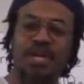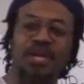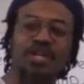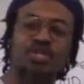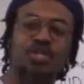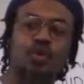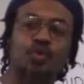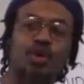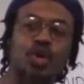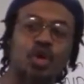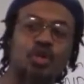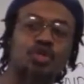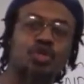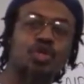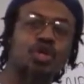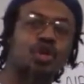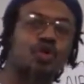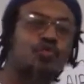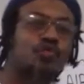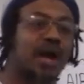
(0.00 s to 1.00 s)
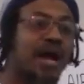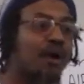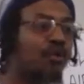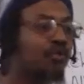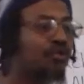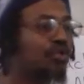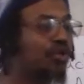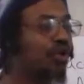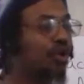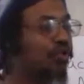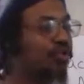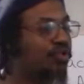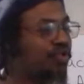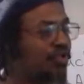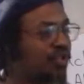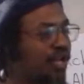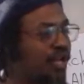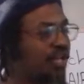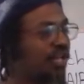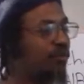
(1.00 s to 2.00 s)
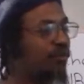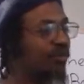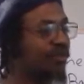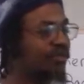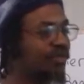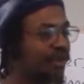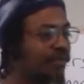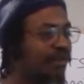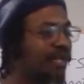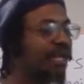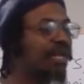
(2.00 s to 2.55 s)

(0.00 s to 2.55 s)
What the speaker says: And so we all took a route to go study with them.